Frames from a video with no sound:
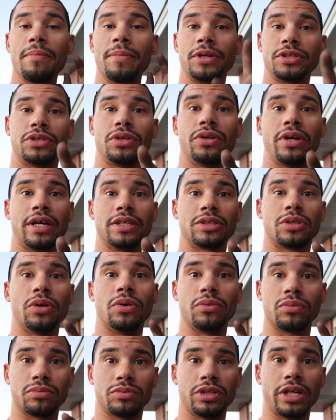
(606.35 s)
Make sure you guys
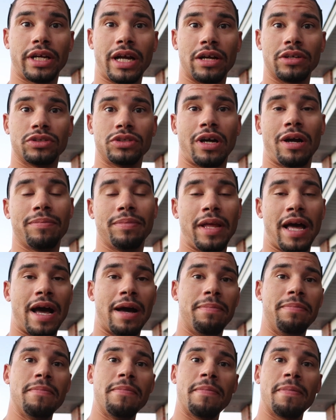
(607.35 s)
go check out Shop
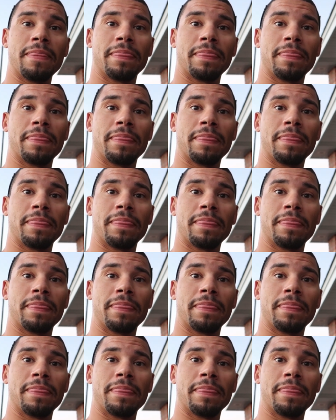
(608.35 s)
Dap.